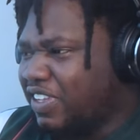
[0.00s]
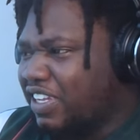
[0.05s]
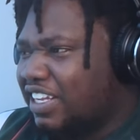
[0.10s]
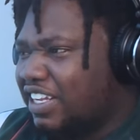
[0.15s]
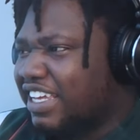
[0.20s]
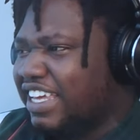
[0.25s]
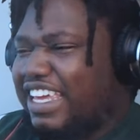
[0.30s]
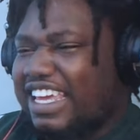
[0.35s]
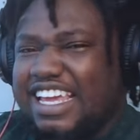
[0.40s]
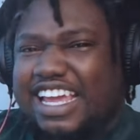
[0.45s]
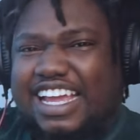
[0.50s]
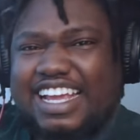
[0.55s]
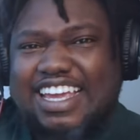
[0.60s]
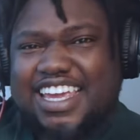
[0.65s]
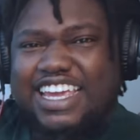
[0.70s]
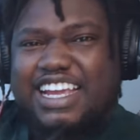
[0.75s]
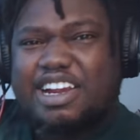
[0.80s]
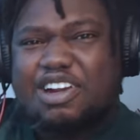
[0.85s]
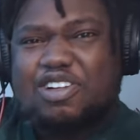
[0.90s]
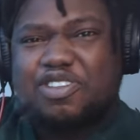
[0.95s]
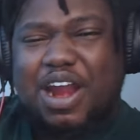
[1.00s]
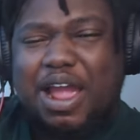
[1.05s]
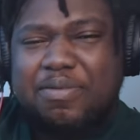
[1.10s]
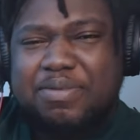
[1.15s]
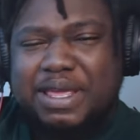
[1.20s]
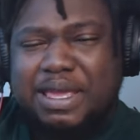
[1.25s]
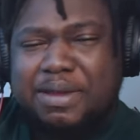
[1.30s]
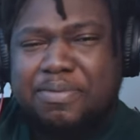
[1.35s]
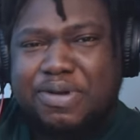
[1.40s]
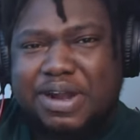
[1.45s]
He grabbed
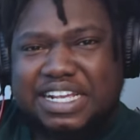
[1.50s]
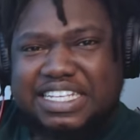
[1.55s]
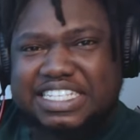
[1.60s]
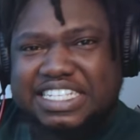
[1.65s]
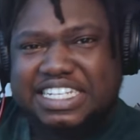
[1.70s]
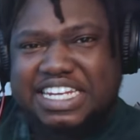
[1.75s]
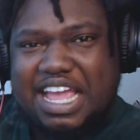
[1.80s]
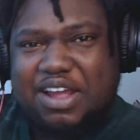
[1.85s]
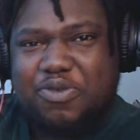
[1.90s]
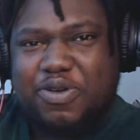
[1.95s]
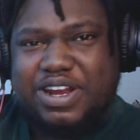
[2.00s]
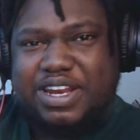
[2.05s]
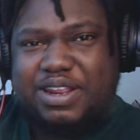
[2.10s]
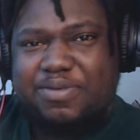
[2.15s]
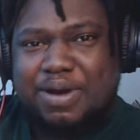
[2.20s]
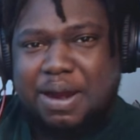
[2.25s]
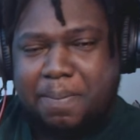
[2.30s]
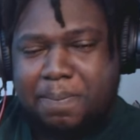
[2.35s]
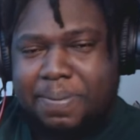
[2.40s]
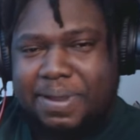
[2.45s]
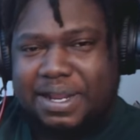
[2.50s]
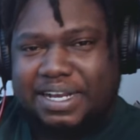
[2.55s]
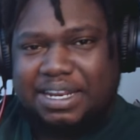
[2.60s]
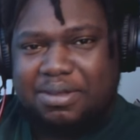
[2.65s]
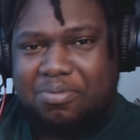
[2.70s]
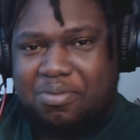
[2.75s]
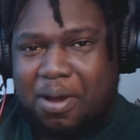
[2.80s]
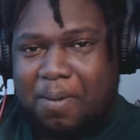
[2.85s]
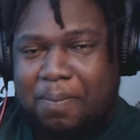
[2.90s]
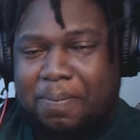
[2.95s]
Ibra's neck when Ibra picked
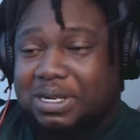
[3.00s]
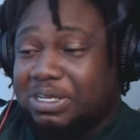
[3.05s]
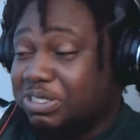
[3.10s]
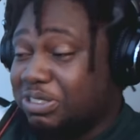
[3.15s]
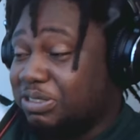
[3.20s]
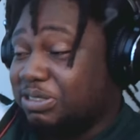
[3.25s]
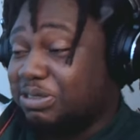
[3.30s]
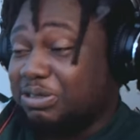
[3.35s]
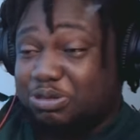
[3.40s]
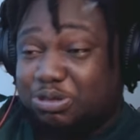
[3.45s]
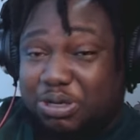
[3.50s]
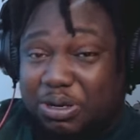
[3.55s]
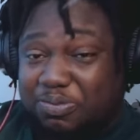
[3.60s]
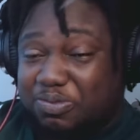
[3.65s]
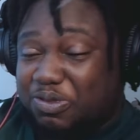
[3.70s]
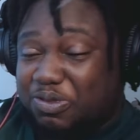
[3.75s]
him up and just dropped.